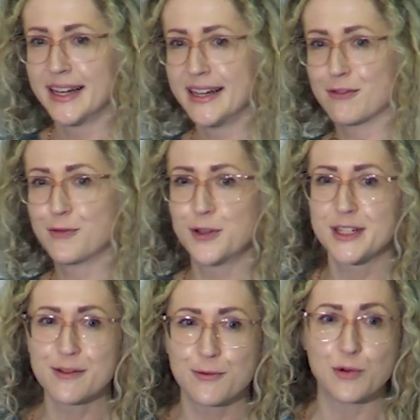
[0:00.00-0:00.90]
Now,
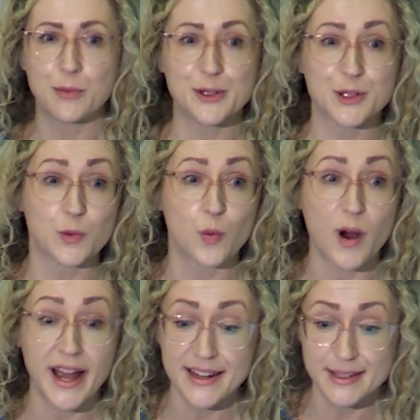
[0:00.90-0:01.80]
first and foremost,
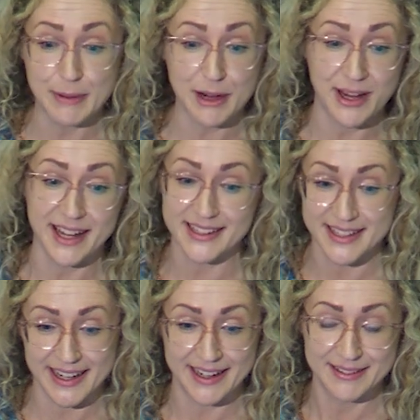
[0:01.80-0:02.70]
why is bowel
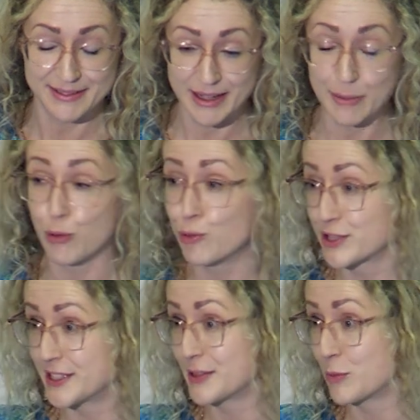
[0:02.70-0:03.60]
cancer
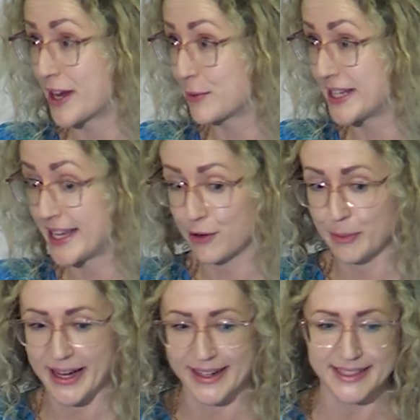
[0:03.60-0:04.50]
important and why do we care
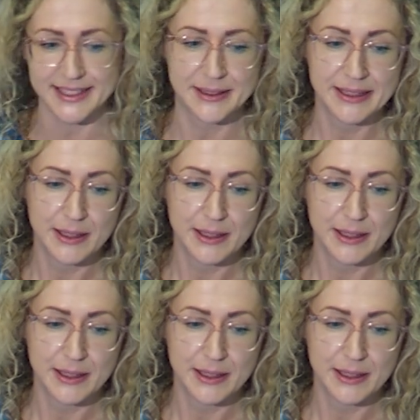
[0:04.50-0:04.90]
about it?